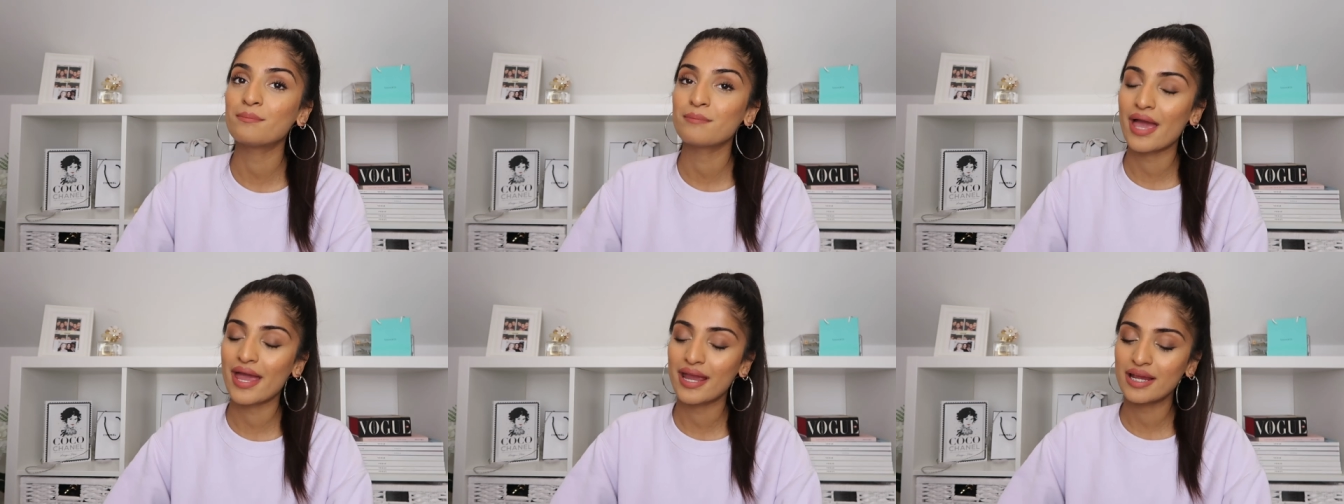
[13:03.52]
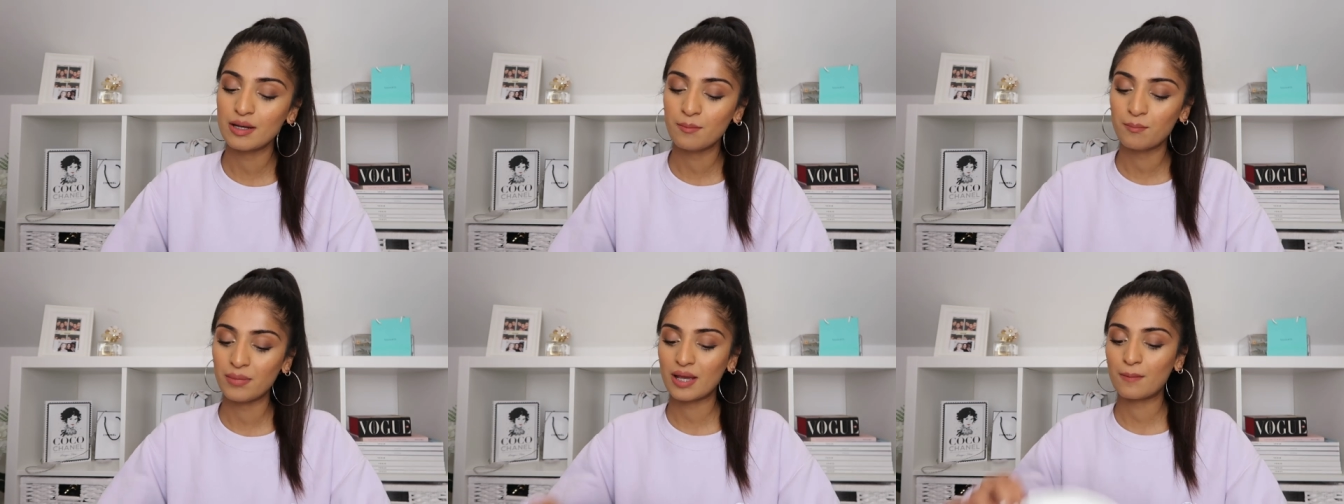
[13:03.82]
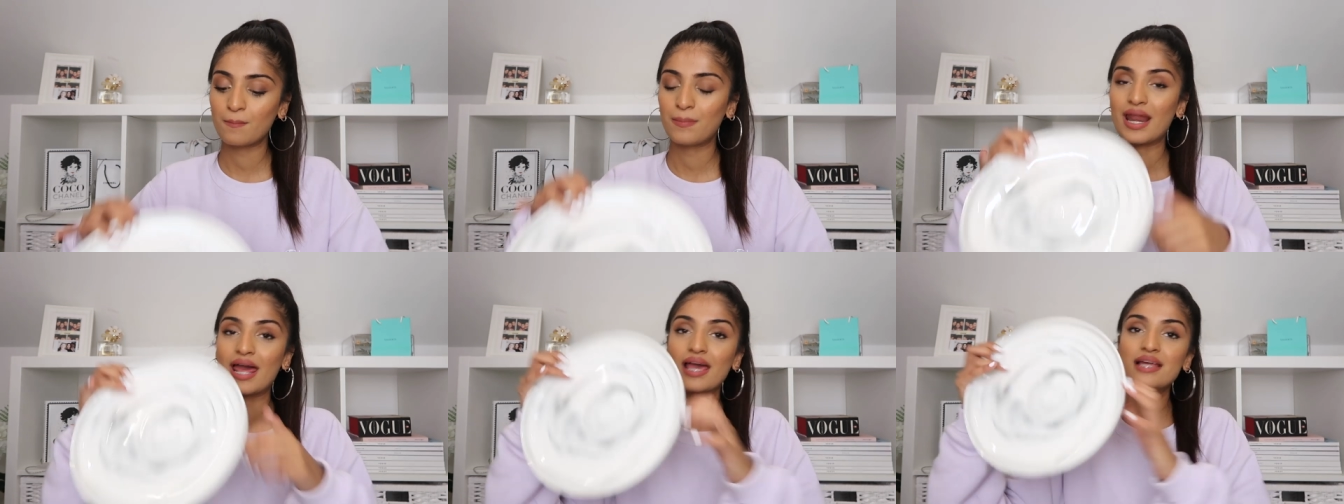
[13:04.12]
main
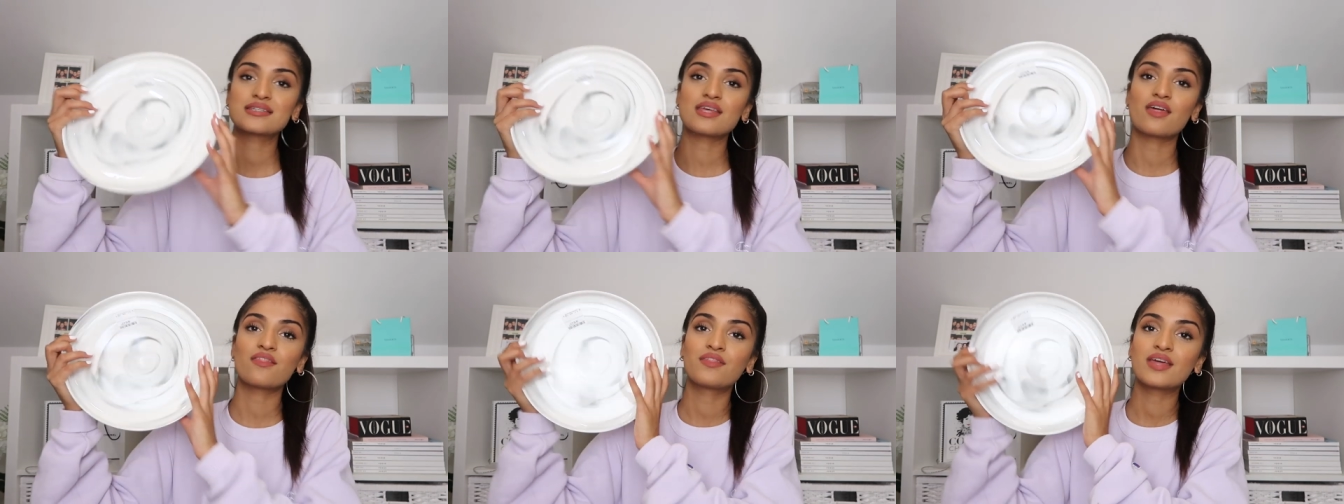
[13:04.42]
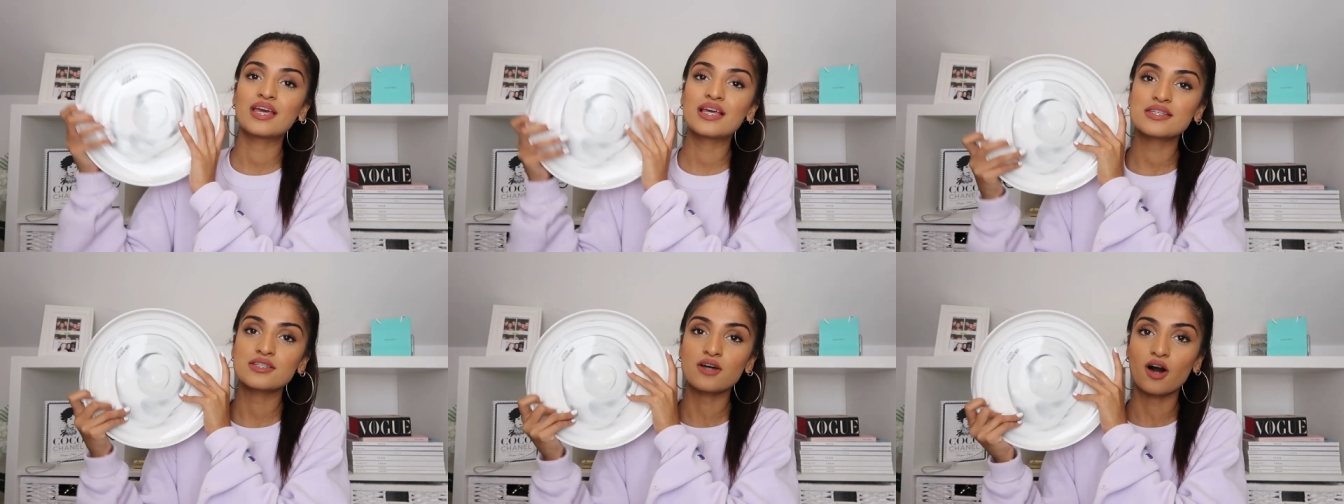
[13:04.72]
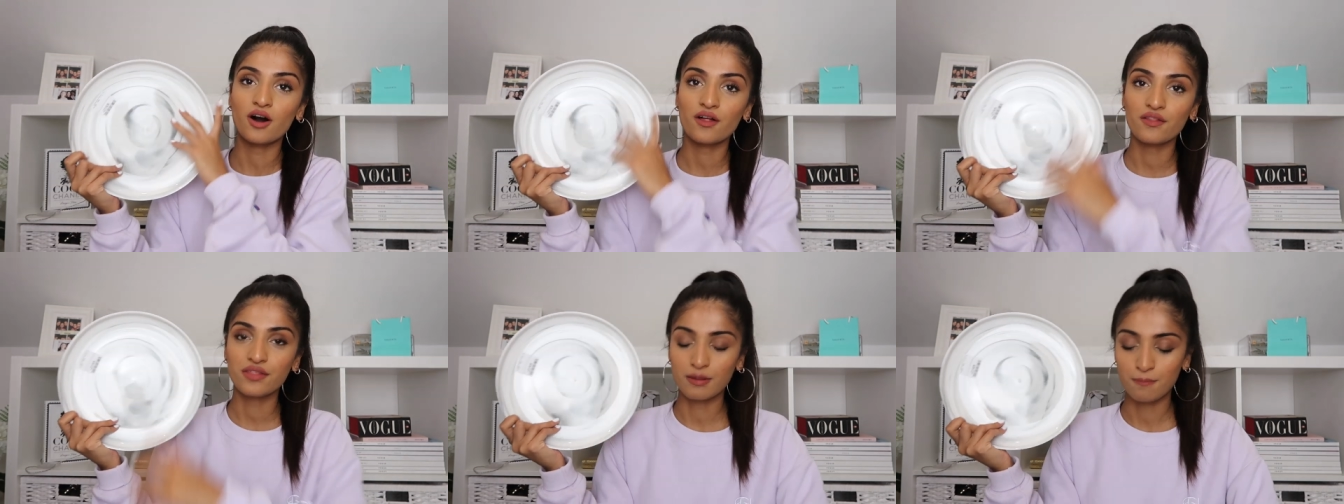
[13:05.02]
big plates, these
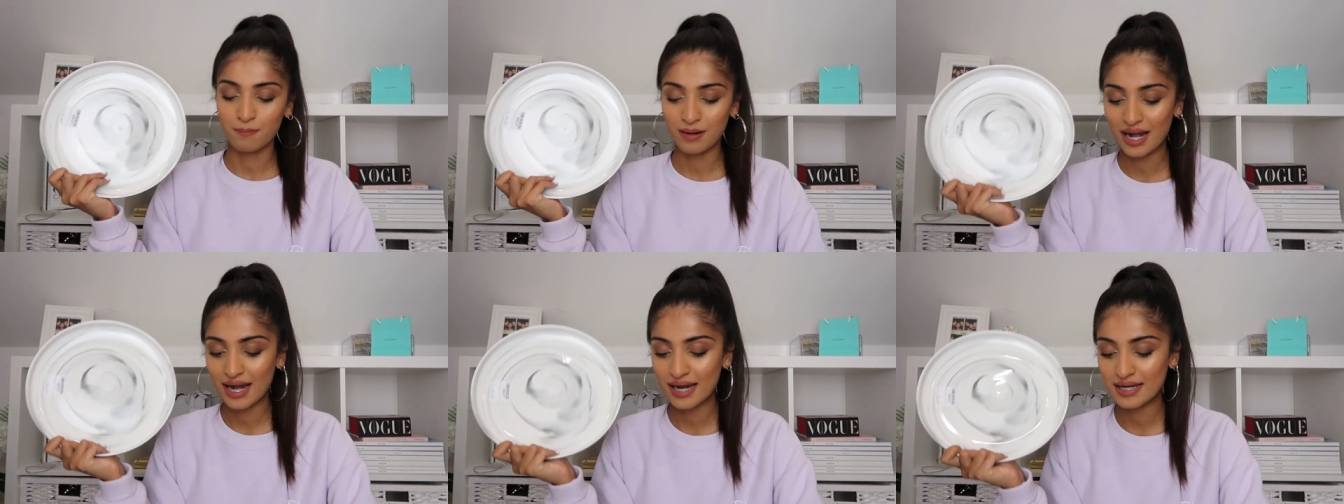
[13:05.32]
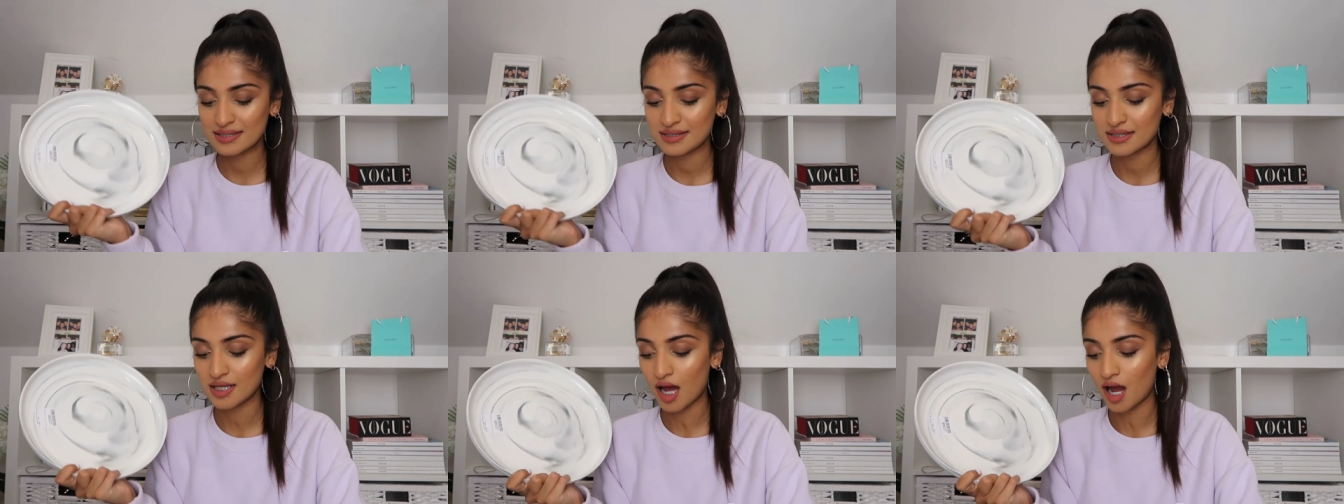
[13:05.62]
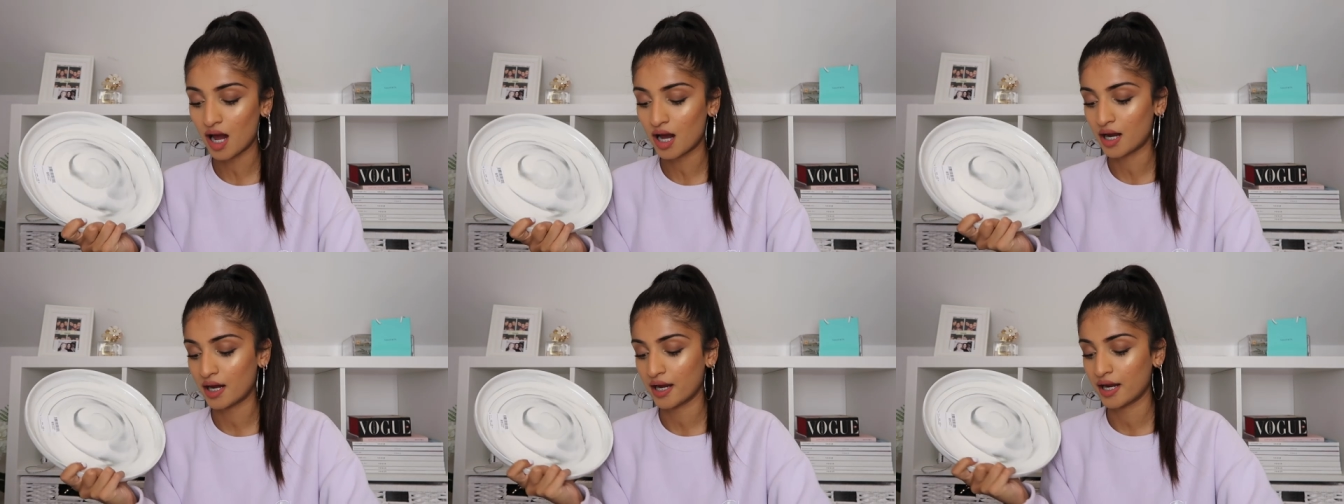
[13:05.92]
are the plates that
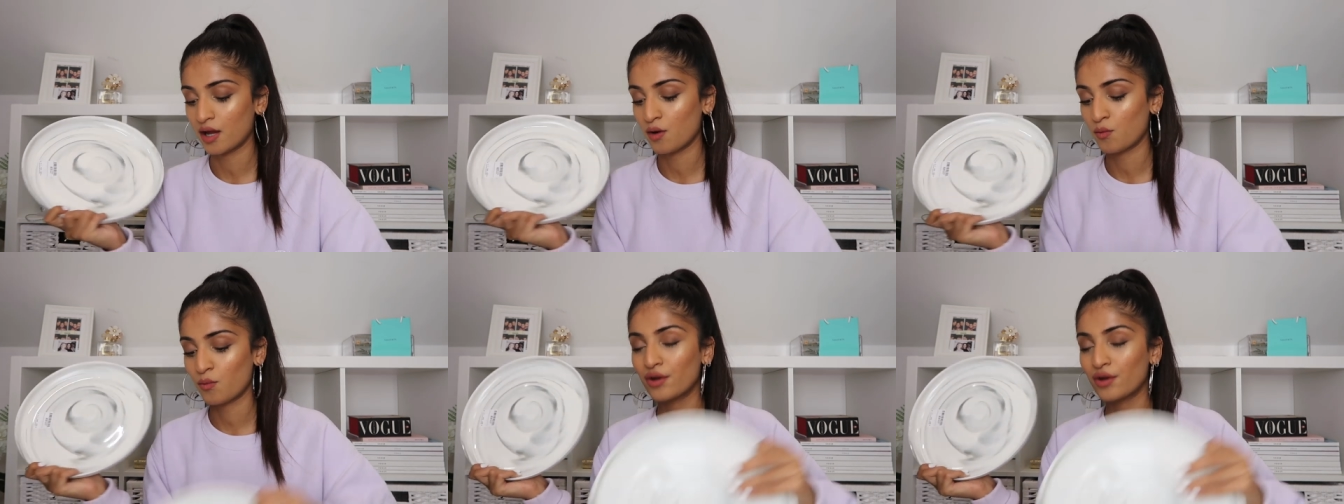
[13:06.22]
I